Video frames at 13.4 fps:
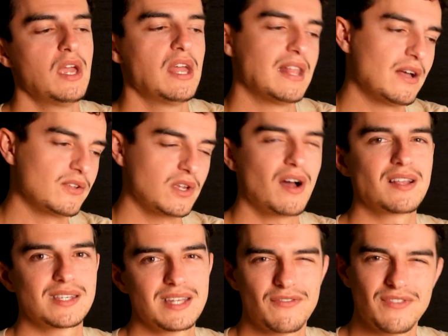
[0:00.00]
And that was
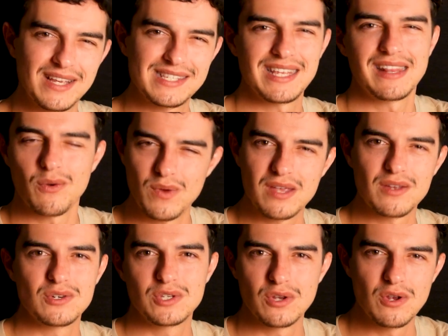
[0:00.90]
kind of the stuff that I said that we
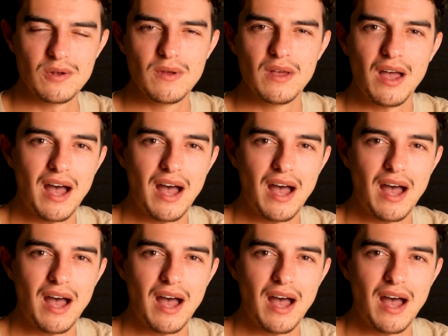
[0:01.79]
could do